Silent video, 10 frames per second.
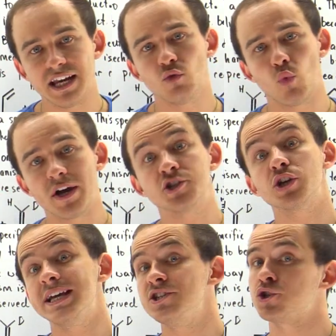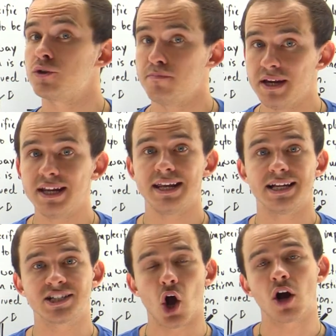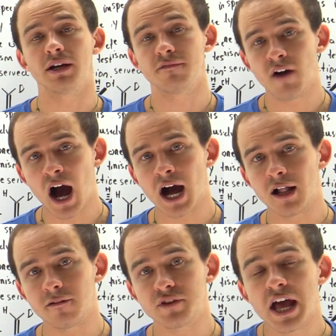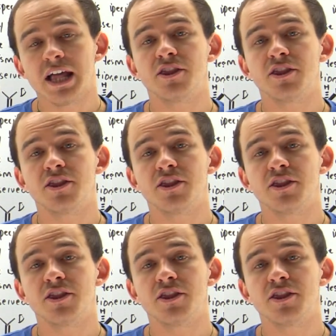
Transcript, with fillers: in which intermediates are involved,